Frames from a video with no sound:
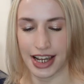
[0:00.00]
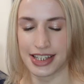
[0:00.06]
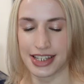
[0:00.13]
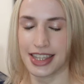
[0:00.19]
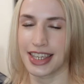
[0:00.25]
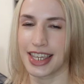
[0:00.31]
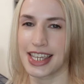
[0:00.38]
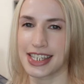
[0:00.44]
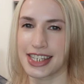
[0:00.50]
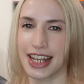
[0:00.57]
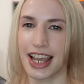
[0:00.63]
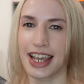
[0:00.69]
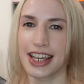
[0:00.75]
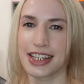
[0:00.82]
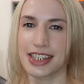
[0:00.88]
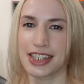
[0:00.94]
So I think it's
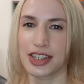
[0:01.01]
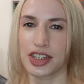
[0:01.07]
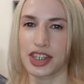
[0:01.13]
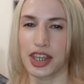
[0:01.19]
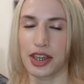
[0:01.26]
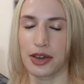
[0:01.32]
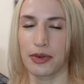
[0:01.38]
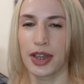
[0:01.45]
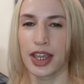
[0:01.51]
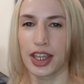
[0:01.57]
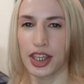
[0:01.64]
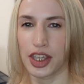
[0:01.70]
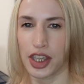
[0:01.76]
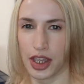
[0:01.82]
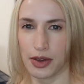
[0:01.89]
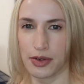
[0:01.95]
nice to
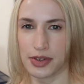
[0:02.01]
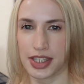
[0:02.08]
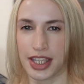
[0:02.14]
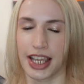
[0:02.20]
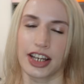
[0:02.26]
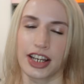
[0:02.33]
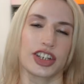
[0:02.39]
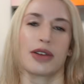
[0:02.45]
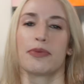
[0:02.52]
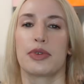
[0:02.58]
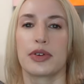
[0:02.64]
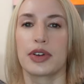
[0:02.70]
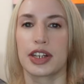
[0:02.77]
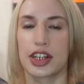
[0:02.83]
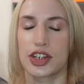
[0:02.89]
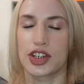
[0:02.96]
use like a shampoo
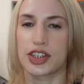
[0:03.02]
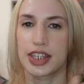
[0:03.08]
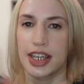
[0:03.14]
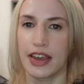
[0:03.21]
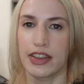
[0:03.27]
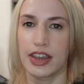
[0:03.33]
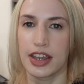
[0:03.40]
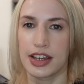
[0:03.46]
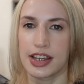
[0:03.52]
and conditioner together,